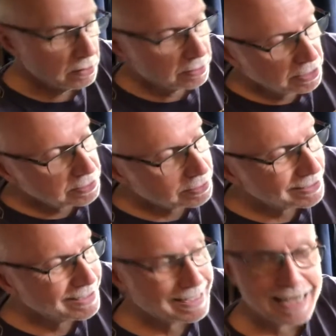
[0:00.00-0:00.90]
This
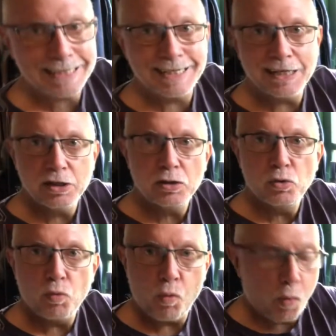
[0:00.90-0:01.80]
is actually
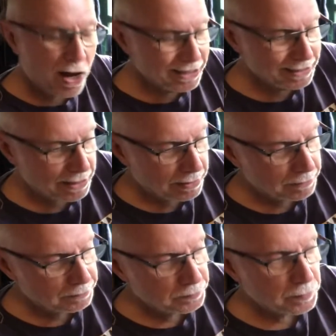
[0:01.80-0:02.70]
welded.
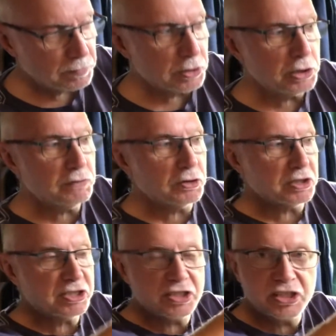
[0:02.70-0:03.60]
So you've got a
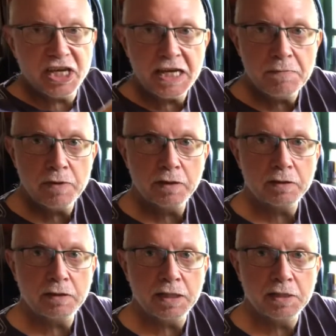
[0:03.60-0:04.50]
seam
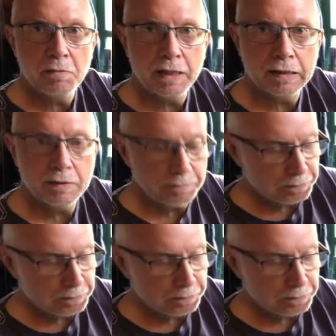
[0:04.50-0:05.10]
in the middle,